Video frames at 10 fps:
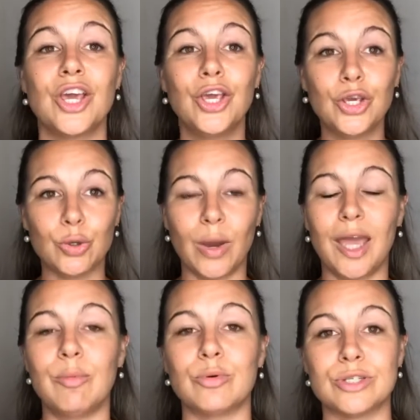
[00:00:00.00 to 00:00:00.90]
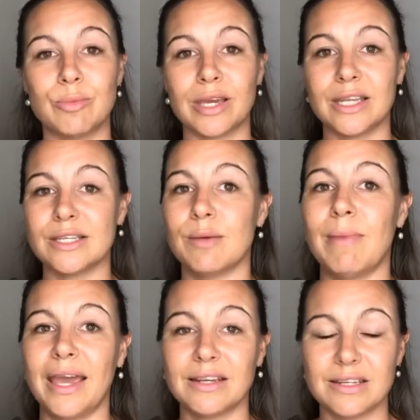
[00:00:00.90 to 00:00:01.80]
you're able to begin to
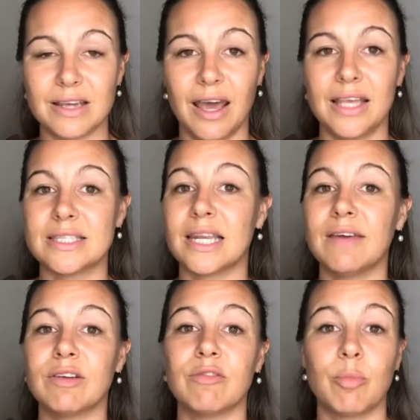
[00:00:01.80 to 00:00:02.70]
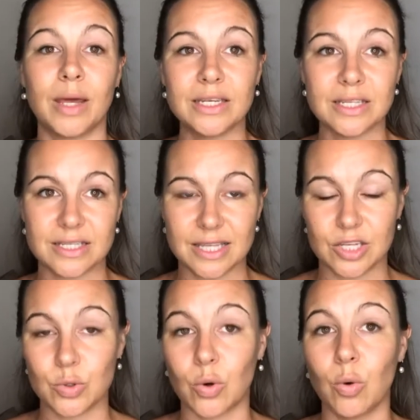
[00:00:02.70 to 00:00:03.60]
magnetize the level of abundance that
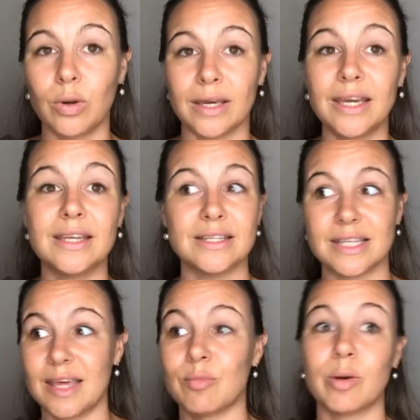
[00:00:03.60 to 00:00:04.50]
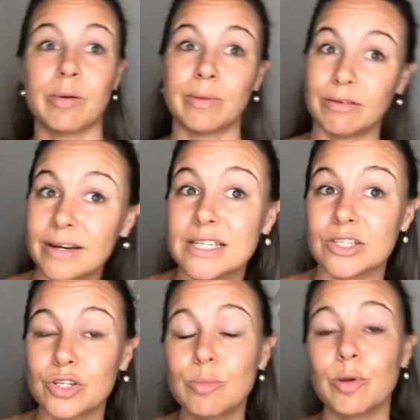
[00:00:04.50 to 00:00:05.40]
you're calling in to then probably
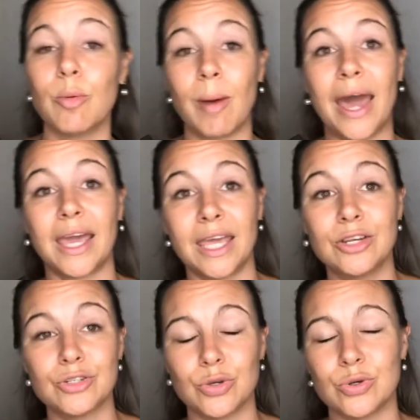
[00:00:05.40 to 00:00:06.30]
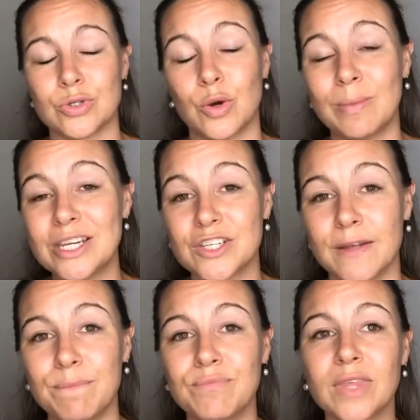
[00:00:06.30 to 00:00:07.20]
redistribute back into your soul
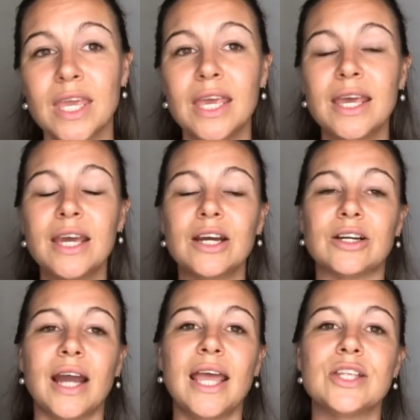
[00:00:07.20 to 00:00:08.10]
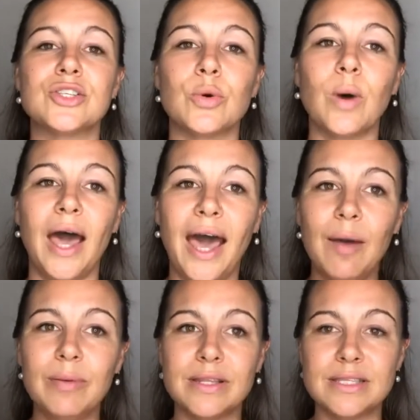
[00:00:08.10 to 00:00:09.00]
mission. All right, and so what
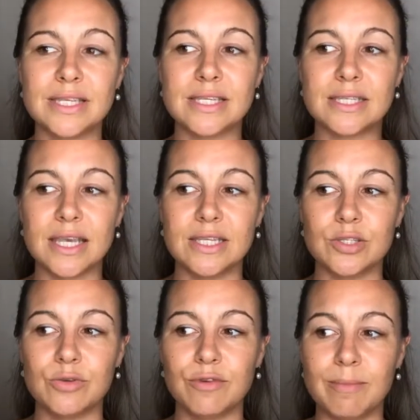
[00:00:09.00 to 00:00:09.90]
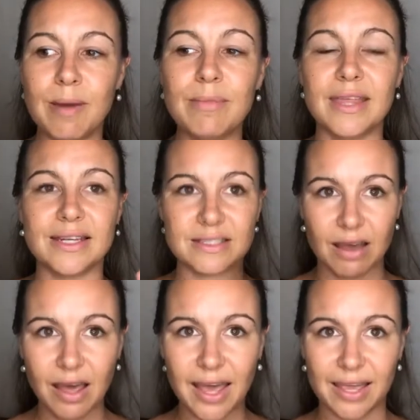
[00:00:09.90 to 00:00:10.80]
happens is you remember that
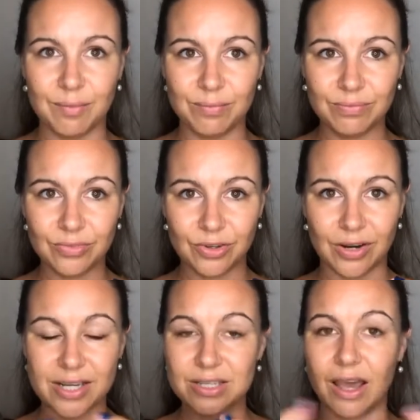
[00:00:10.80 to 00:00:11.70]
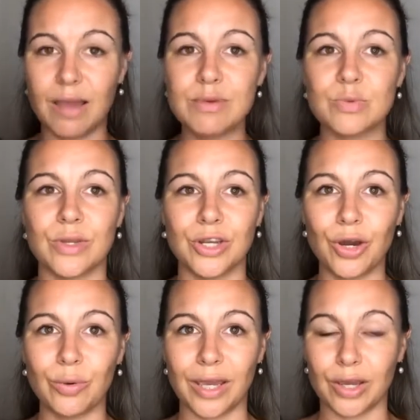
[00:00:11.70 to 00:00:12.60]
time, all right, time as we
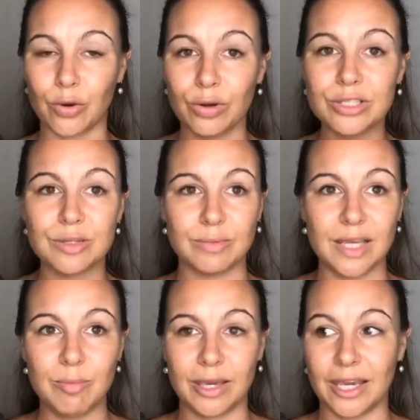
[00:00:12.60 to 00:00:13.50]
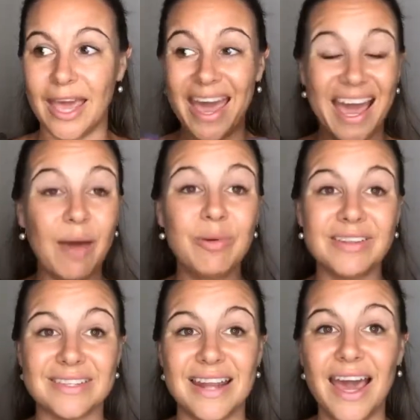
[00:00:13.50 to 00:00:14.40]
know it, and quantum leaping
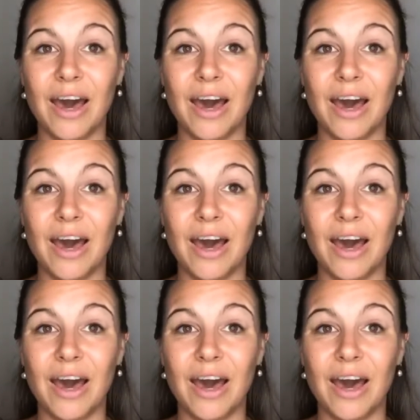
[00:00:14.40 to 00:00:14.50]
happens now.